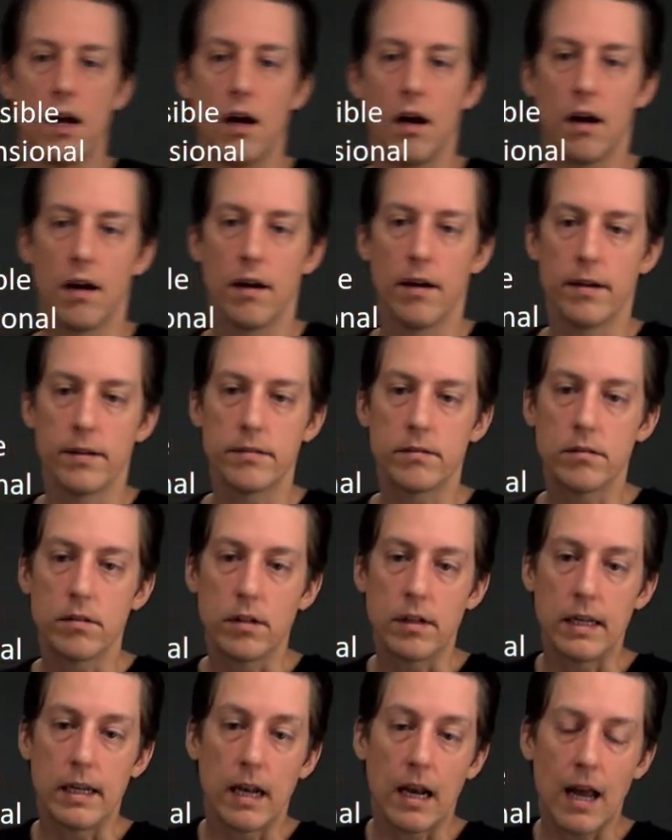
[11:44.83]
to
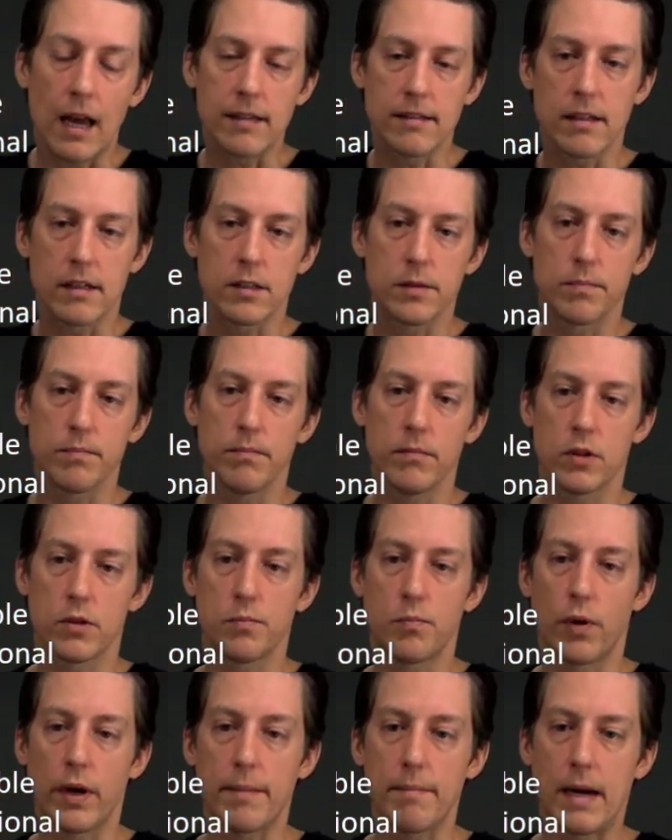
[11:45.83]
the elastic
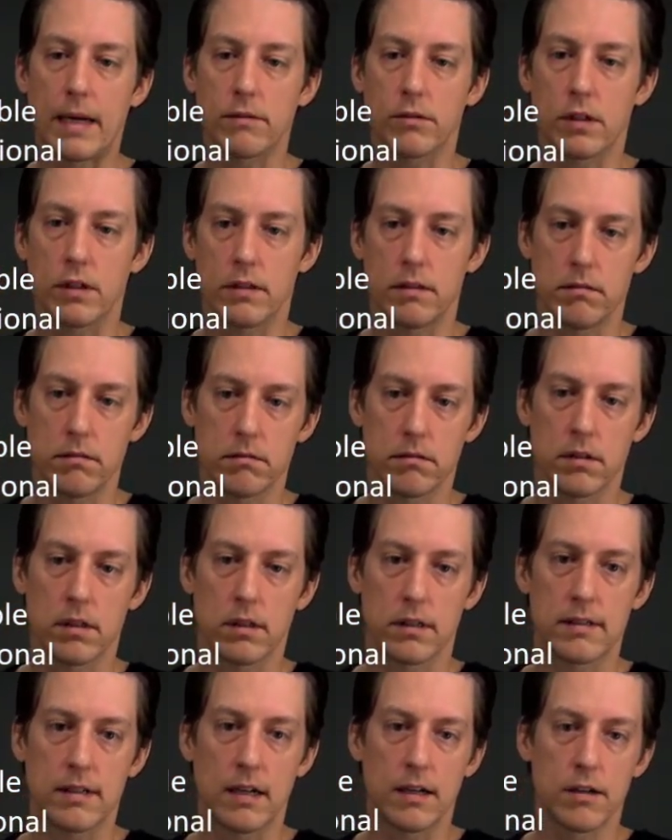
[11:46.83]
spring-mounted
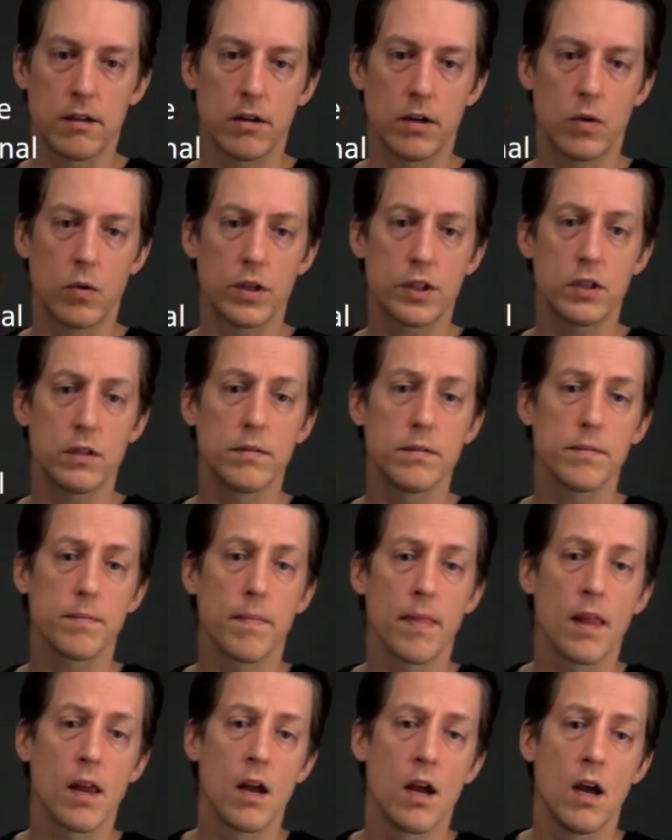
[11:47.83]
cylinder equations.
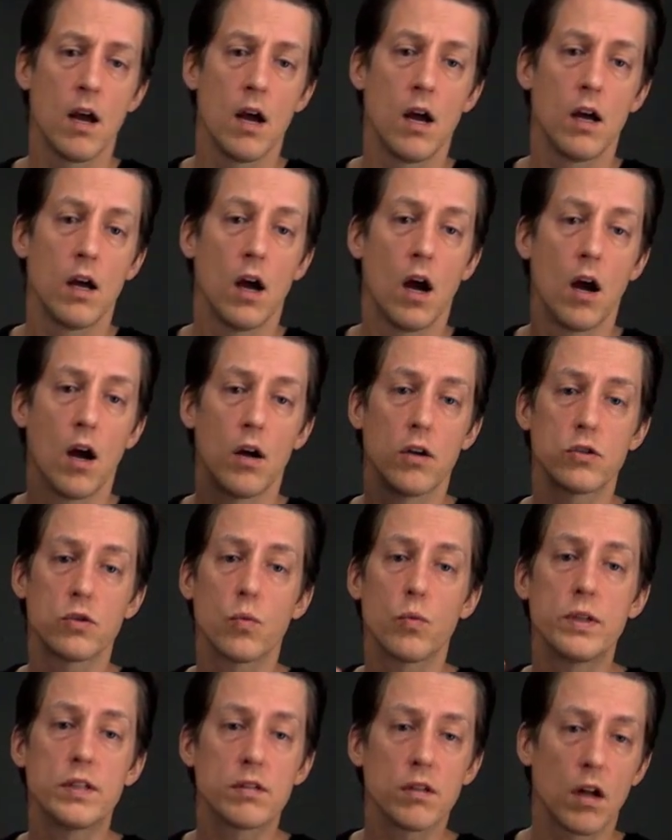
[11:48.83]
So
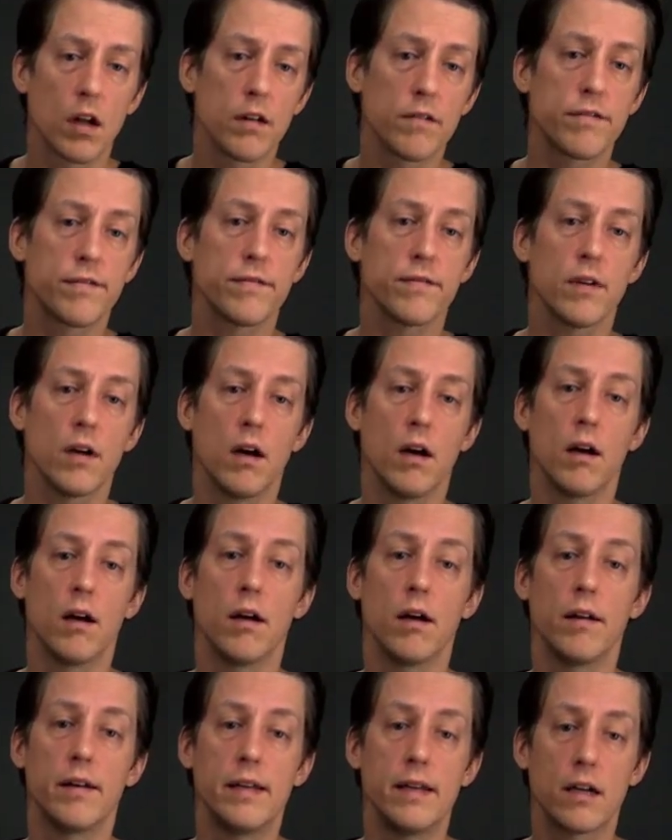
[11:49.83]
we solve
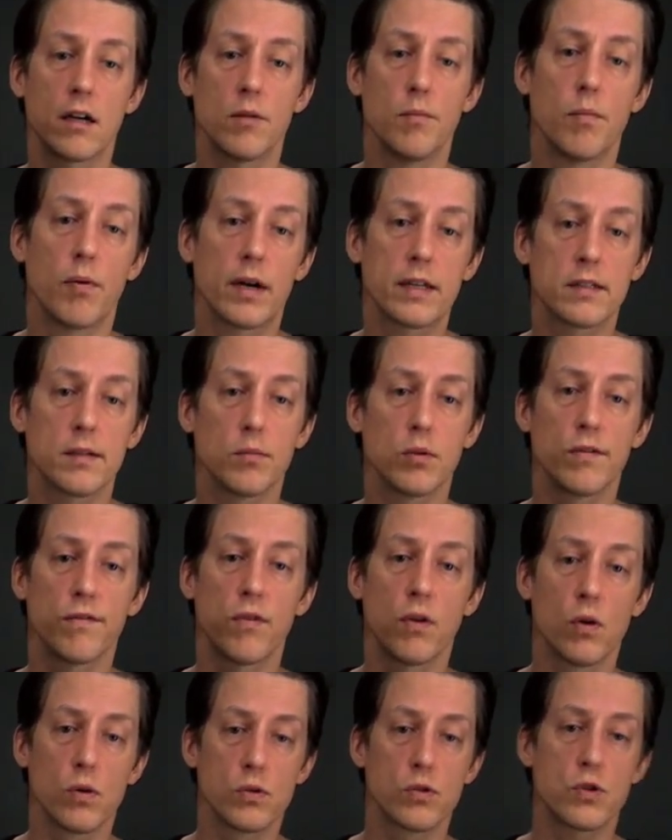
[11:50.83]
the incompressible
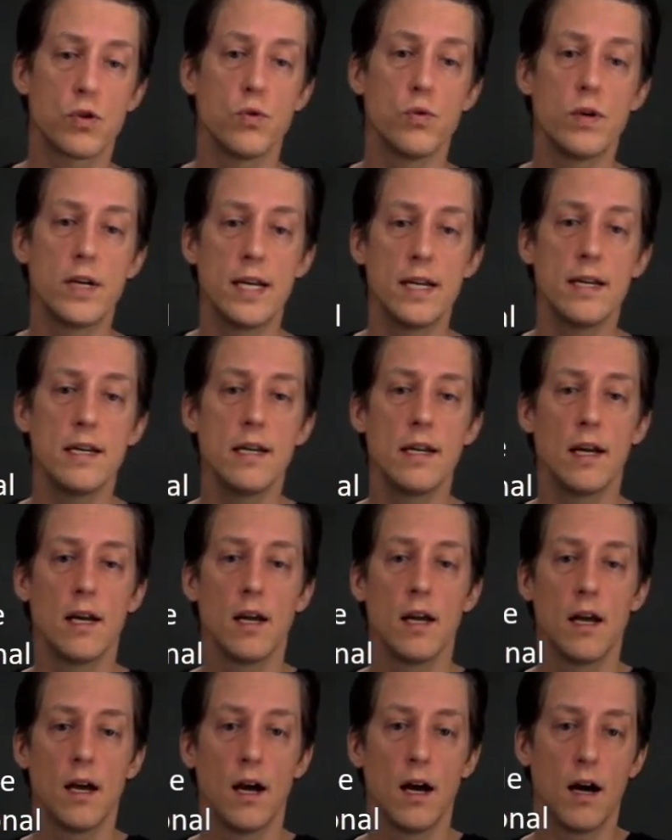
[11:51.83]
flow 2D.
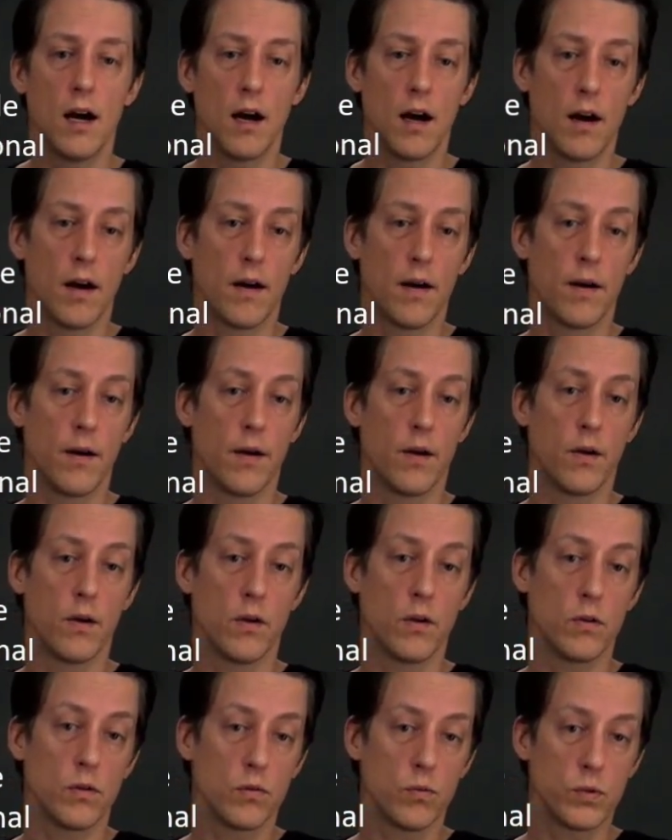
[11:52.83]

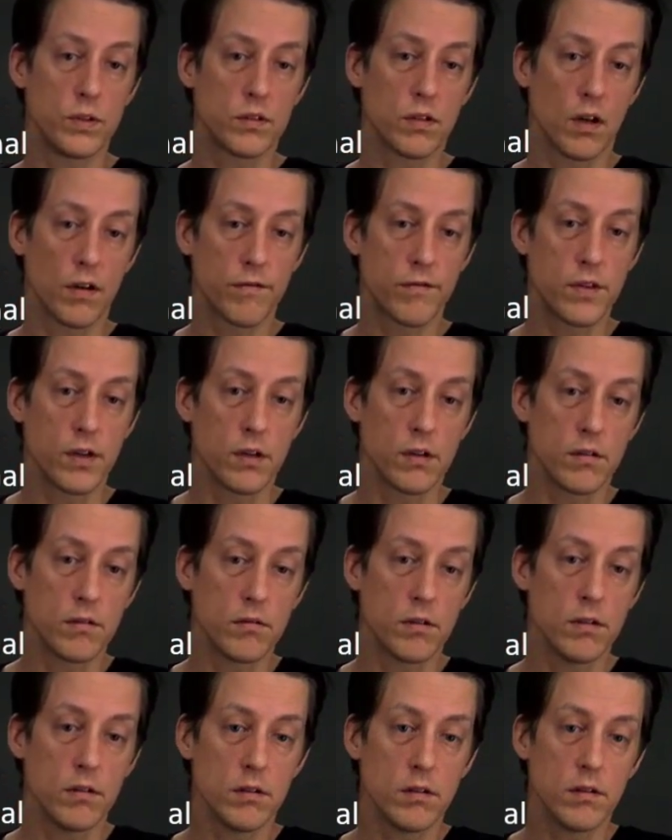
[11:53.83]
We solve the
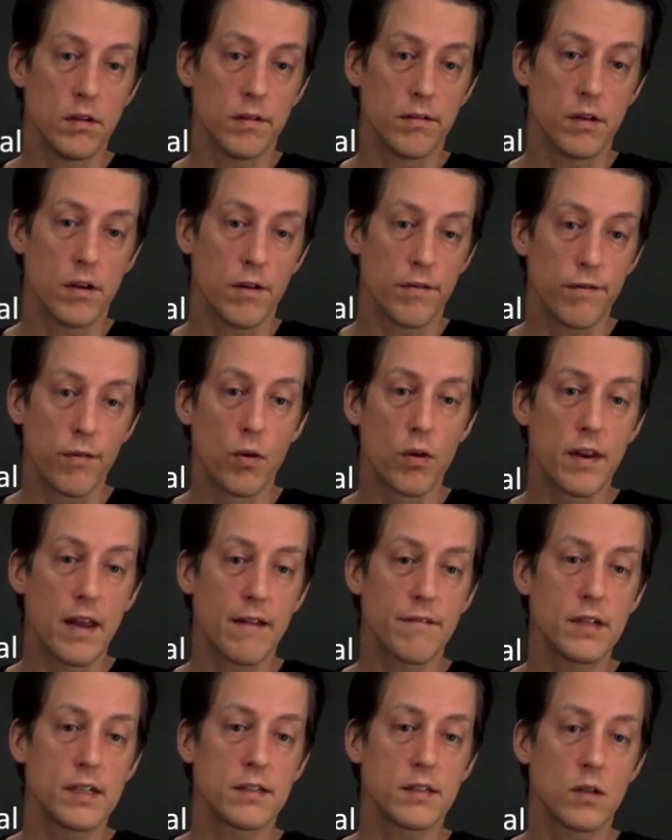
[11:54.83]
full
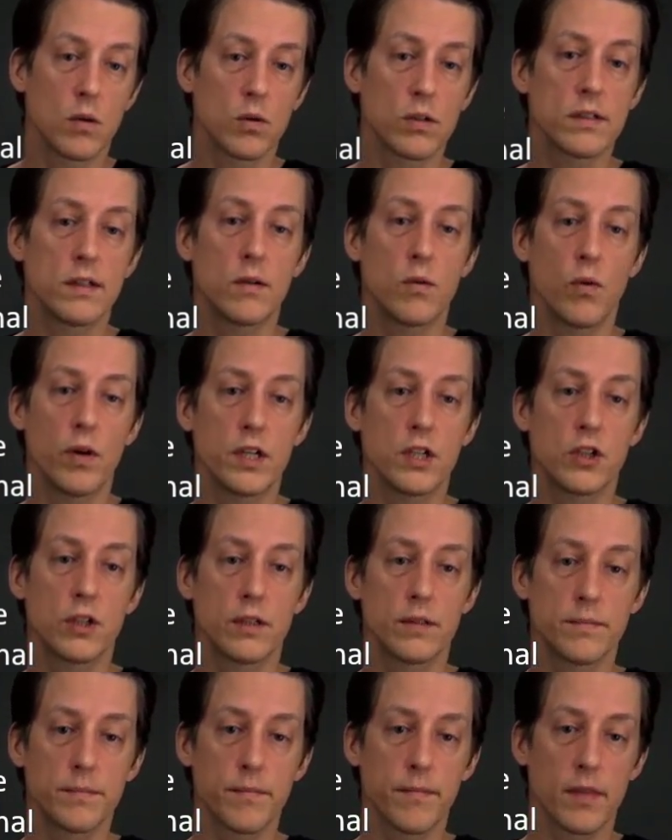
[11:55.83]
Navier-Stokes
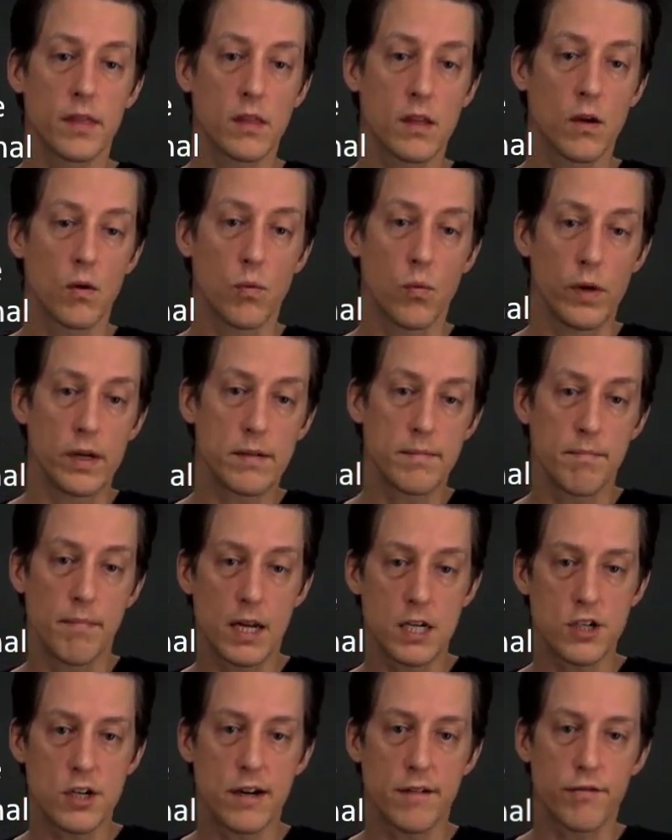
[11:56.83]
equation with
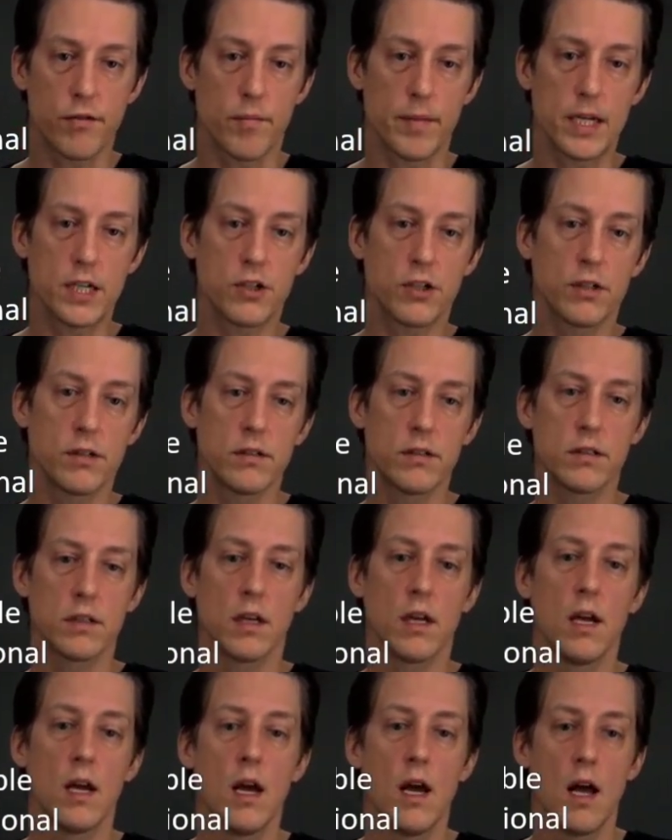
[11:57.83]
mesh deformations,
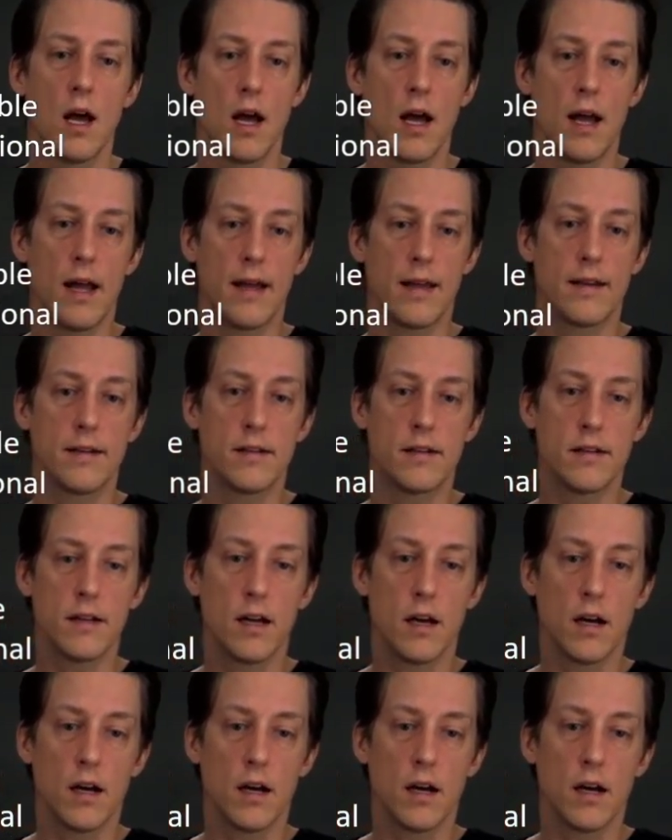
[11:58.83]
and